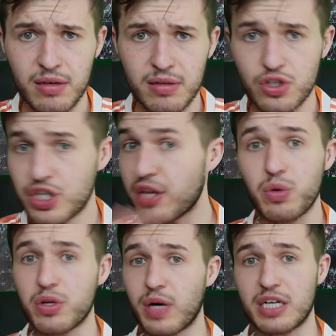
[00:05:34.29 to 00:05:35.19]
Genuine
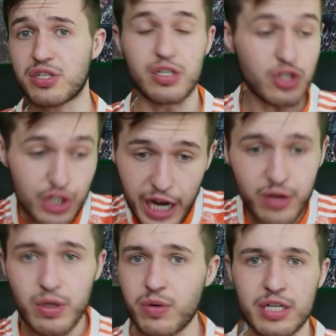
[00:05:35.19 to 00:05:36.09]
question.
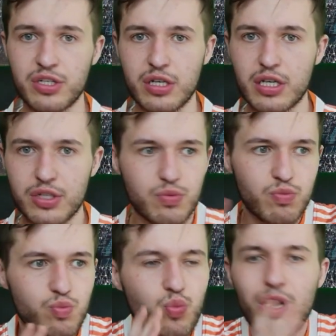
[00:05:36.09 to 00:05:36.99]
Because
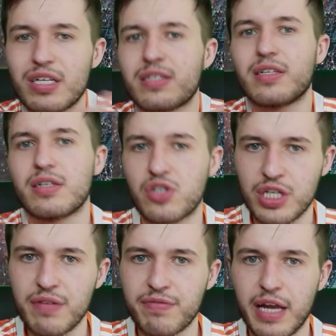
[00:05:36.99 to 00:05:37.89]
what does it
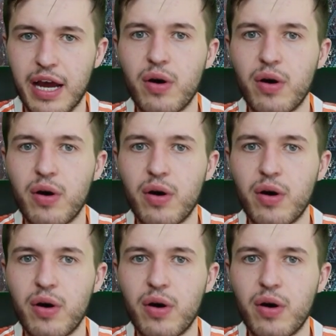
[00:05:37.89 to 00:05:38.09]
achieve now?